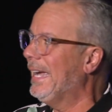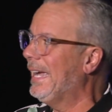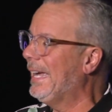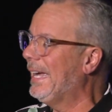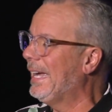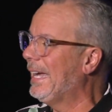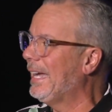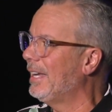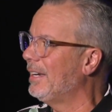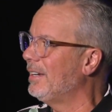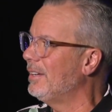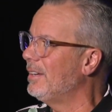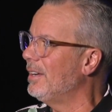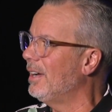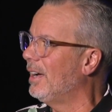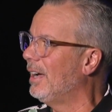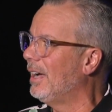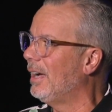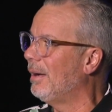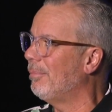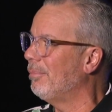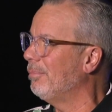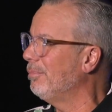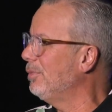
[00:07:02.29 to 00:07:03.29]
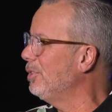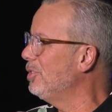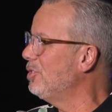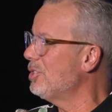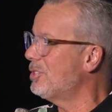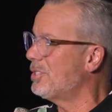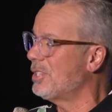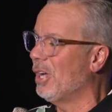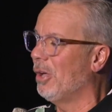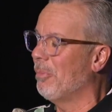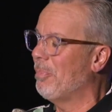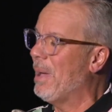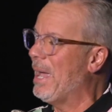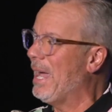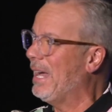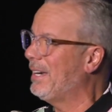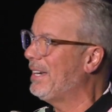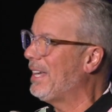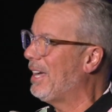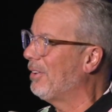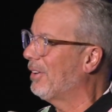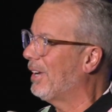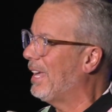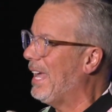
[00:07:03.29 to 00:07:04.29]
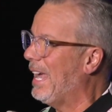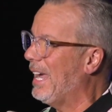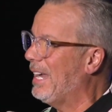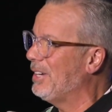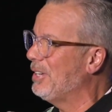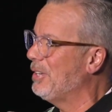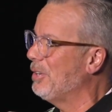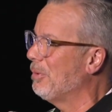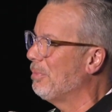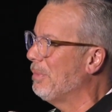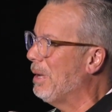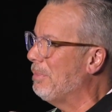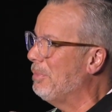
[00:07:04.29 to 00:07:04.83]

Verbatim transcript: and um, you just help hand out candy,